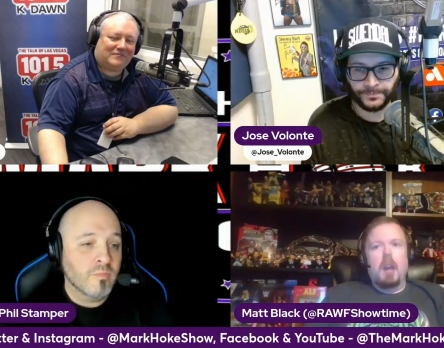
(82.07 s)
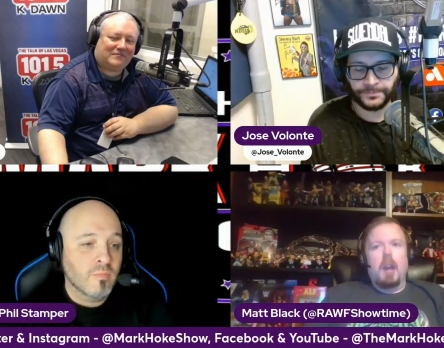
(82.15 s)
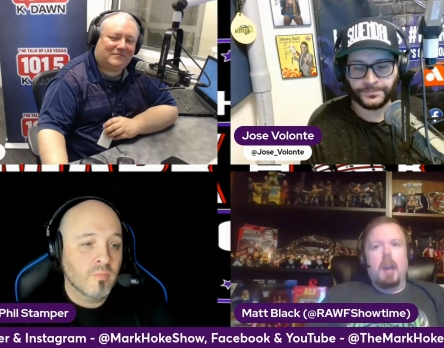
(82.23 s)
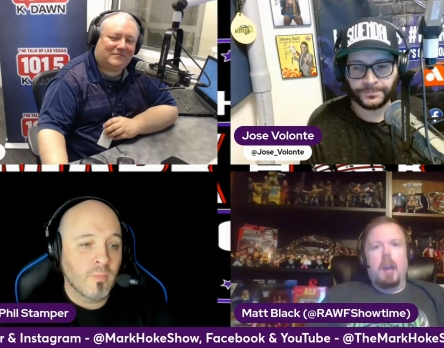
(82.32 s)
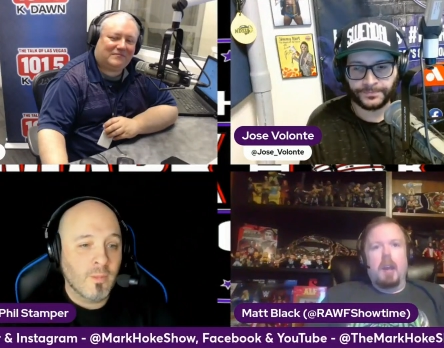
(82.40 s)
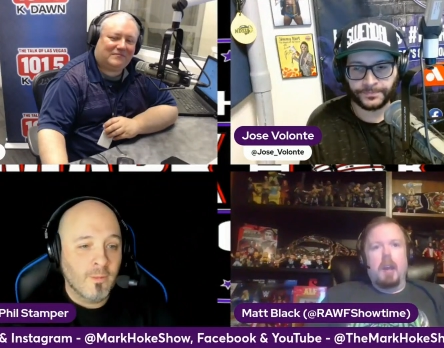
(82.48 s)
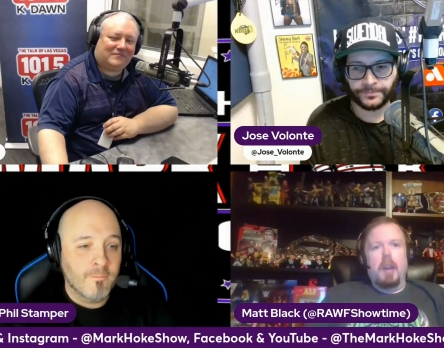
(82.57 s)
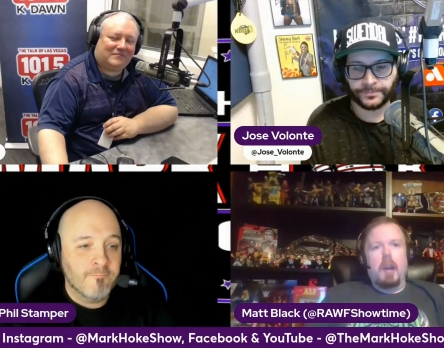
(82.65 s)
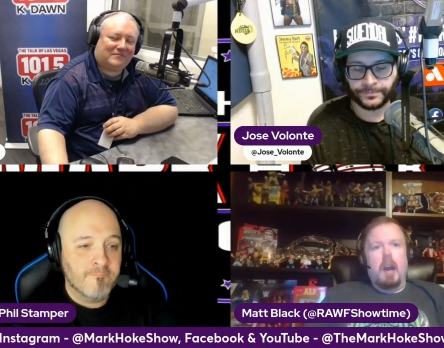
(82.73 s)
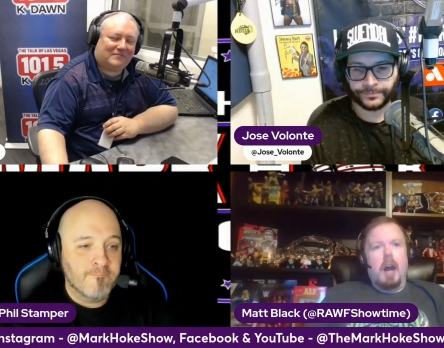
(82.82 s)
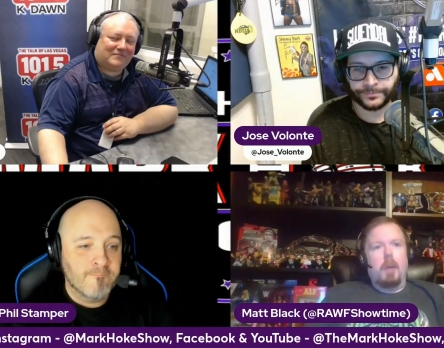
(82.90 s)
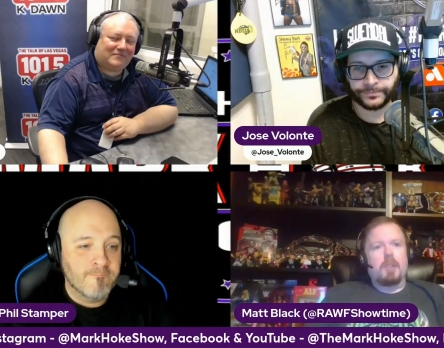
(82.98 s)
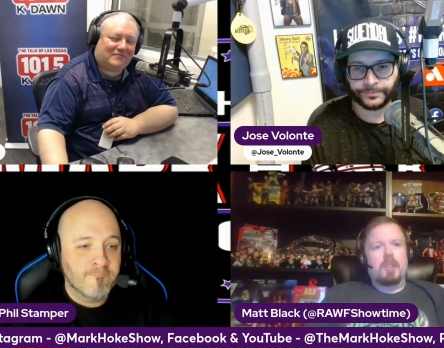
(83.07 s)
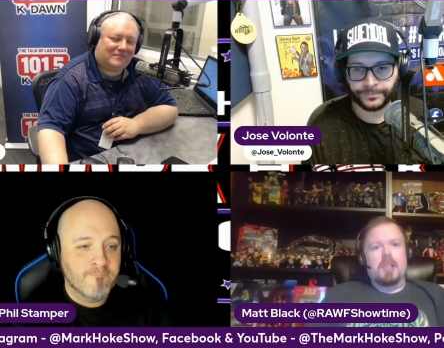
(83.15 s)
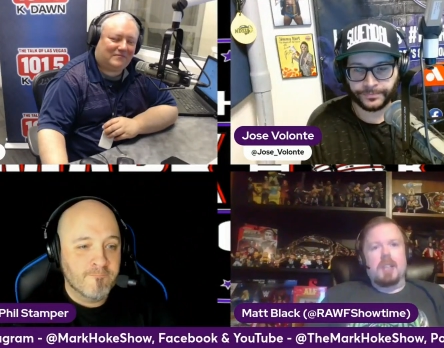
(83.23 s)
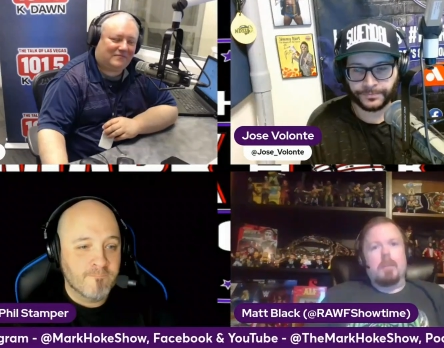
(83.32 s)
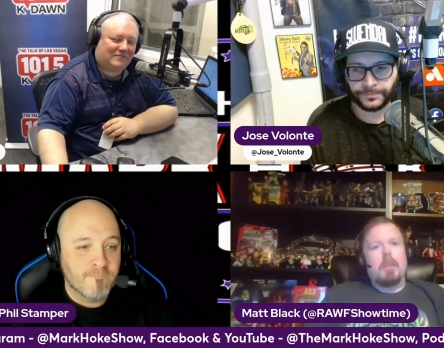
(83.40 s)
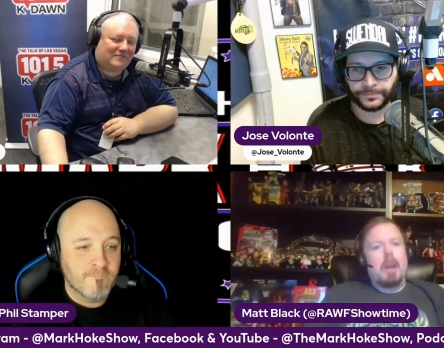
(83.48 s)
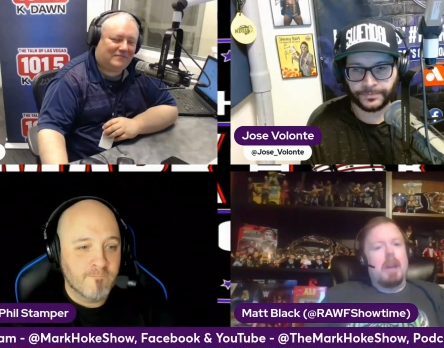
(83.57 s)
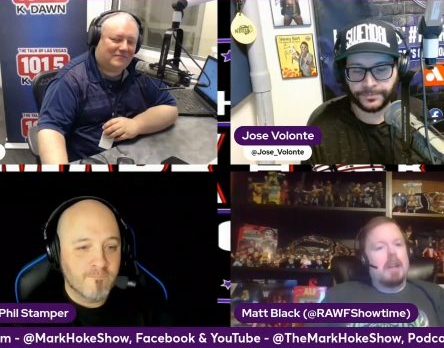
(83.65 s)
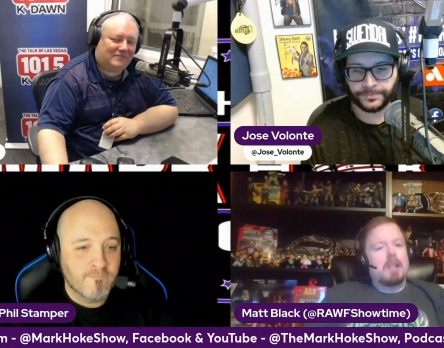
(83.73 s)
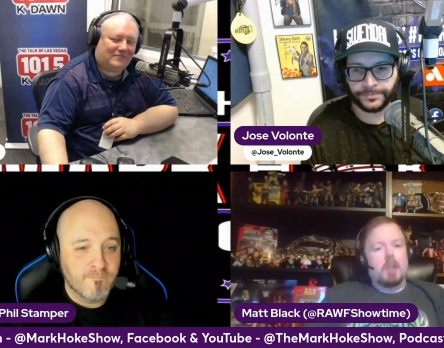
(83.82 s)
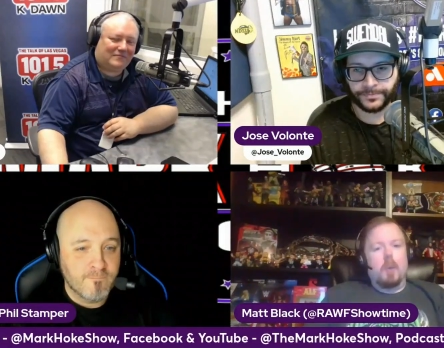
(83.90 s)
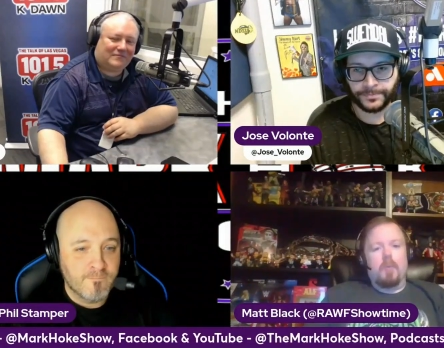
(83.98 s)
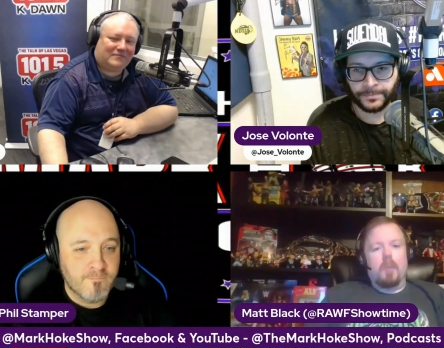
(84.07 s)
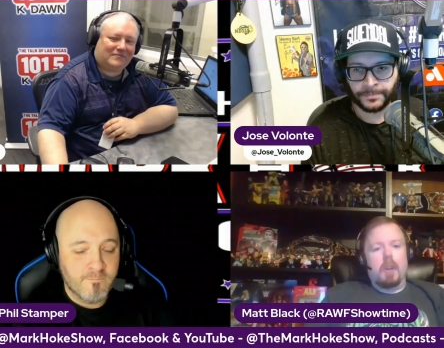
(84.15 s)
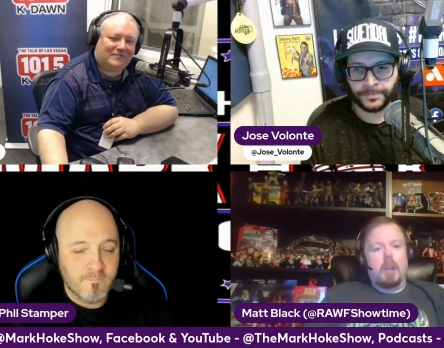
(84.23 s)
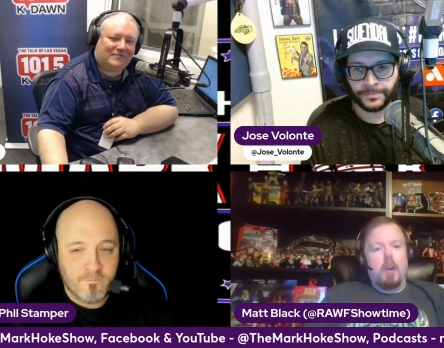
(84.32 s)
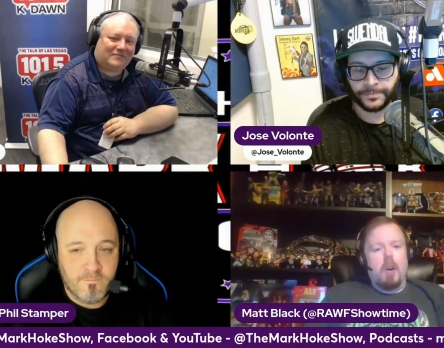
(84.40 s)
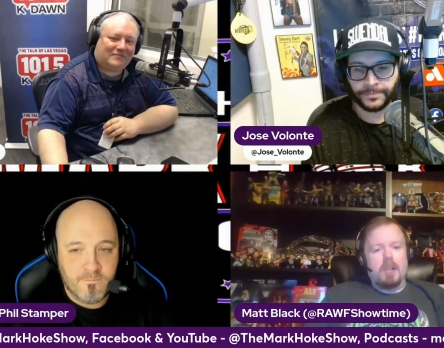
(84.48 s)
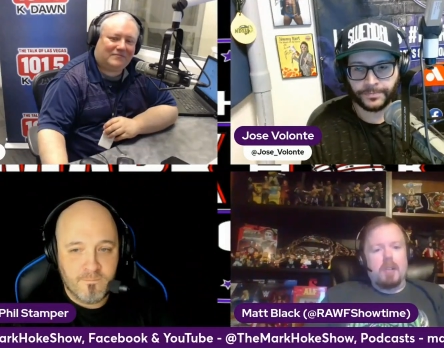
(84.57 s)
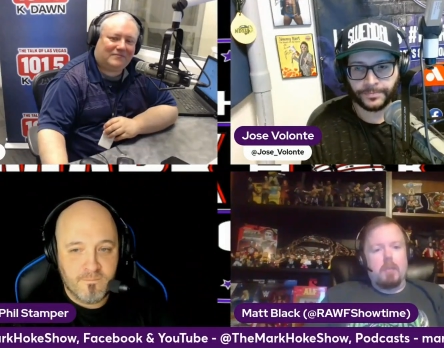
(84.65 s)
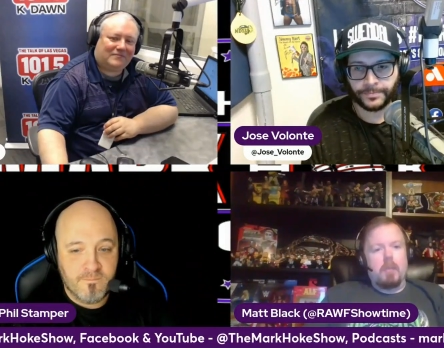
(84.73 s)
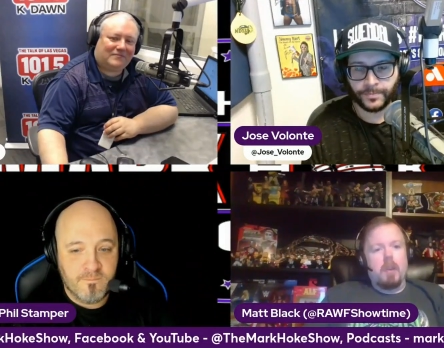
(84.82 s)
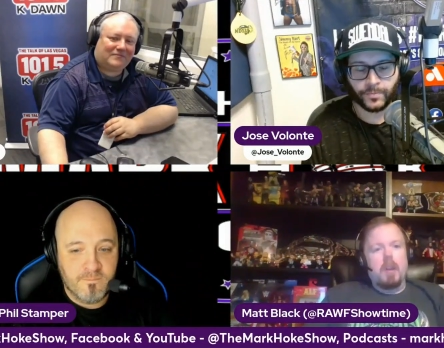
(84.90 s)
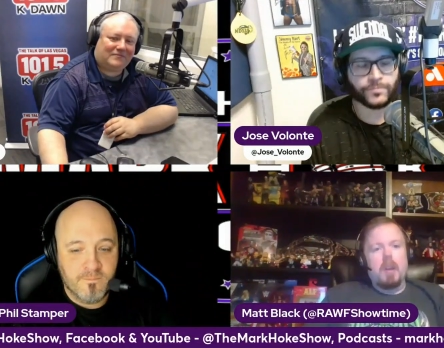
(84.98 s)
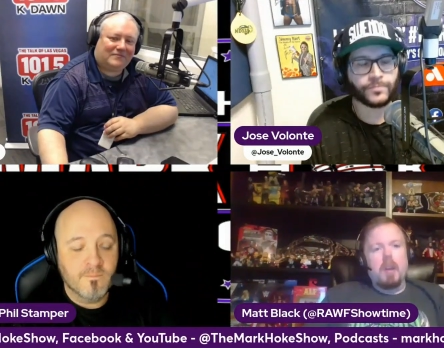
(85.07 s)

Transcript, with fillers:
Speaker 1: And I was just like, man, that's so freaking awesome.